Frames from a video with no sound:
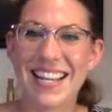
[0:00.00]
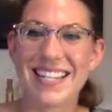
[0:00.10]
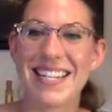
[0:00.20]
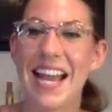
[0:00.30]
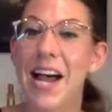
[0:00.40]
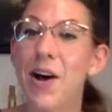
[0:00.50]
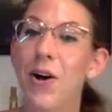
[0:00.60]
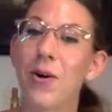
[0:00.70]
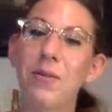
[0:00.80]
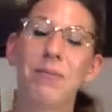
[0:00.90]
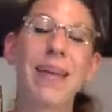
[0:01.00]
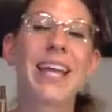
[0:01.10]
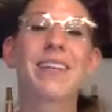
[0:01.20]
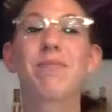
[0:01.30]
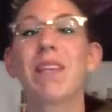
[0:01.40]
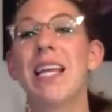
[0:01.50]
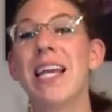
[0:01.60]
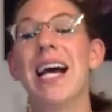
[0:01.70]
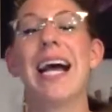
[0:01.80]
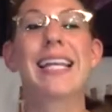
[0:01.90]
Now, oh man,
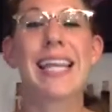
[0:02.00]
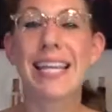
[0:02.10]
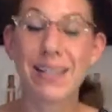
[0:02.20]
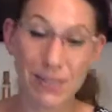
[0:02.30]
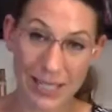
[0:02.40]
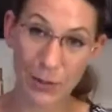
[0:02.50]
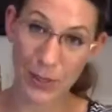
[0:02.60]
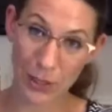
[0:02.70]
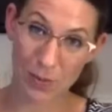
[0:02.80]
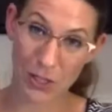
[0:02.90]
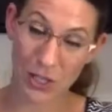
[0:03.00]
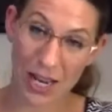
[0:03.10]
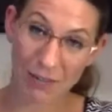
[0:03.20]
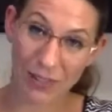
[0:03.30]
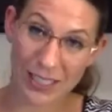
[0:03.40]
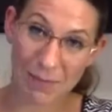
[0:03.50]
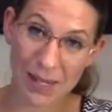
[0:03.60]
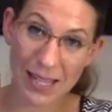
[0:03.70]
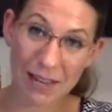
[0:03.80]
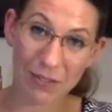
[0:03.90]
I can't deal with too much conflict in my
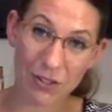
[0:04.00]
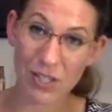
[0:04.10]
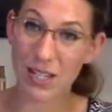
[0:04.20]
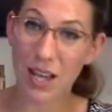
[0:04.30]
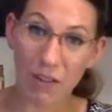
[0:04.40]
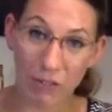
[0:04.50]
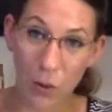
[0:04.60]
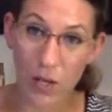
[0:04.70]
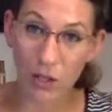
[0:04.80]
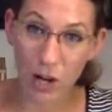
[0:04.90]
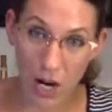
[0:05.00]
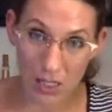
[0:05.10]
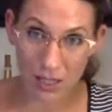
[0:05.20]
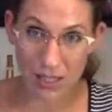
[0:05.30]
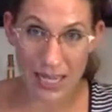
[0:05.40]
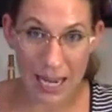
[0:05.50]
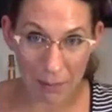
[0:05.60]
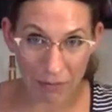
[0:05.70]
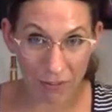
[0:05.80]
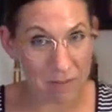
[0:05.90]
life. There's enough going across the table
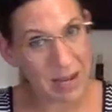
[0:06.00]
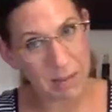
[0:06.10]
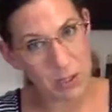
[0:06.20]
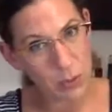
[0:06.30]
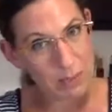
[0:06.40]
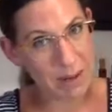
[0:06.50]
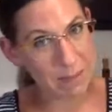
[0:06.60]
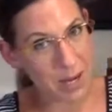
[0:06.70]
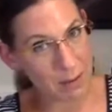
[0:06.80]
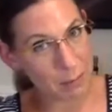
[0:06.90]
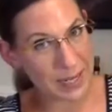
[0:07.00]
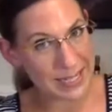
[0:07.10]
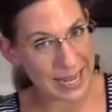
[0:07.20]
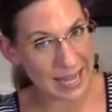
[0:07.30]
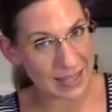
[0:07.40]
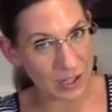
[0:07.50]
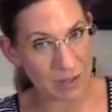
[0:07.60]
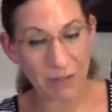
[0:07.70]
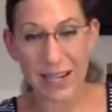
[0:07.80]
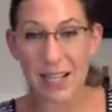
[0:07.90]
for me between my mom and my dad, their
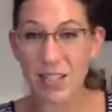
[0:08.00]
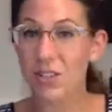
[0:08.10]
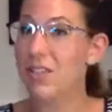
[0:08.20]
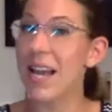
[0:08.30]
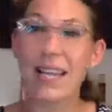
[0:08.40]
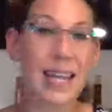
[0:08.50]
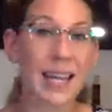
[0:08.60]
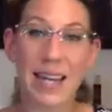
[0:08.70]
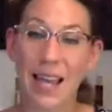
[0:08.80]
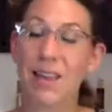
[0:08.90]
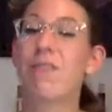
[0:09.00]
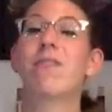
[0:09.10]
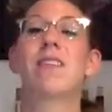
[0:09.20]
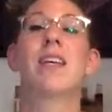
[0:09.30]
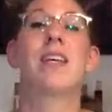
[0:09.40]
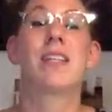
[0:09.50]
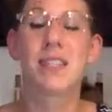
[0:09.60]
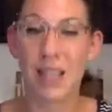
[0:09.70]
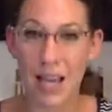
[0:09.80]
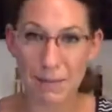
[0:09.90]
different answers. I can't have
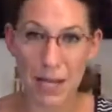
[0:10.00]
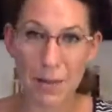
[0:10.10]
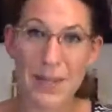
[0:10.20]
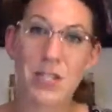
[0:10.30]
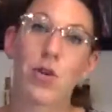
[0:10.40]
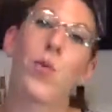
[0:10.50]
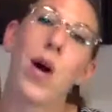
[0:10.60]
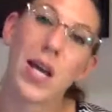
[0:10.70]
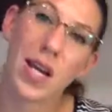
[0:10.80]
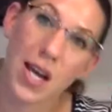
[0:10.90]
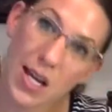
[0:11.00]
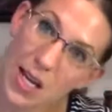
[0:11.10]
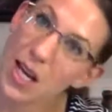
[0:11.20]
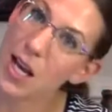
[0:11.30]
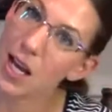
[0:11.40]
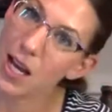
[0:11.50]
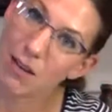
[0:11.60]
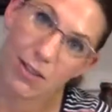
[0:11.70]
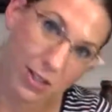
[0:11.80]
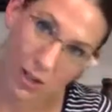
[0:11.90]
Son Mom and Tawana
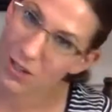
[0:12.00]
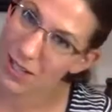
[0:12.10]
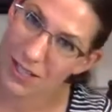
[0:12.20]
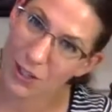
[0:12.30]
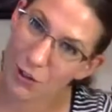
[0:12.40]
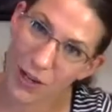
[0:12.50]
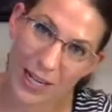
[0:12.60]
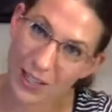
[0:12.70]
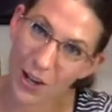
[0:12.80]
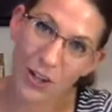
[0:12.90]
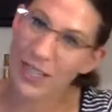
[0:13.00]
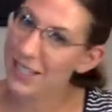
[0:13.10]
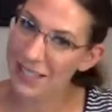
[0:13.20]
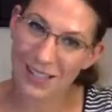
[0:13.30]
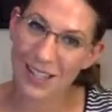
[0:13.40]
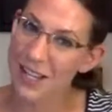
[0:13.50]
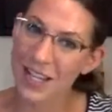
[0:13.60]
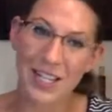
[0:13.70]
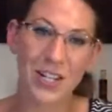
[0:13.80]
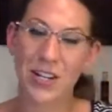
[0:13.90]
start disagreeing. Y'all need
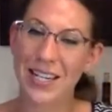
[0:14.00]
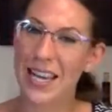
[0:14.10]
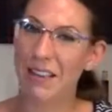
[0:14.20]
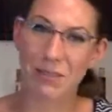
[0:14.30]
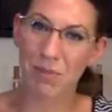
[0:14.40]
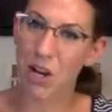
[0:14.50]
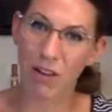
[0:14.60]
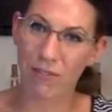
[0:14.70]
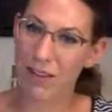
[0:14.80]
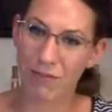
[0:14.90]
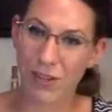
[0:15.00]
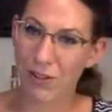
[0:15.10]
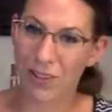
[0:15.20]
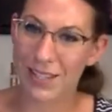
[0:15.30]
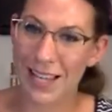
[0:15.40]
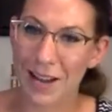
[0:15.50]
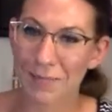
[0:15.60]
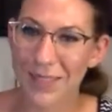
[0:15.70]
to have some coffee and figure this out.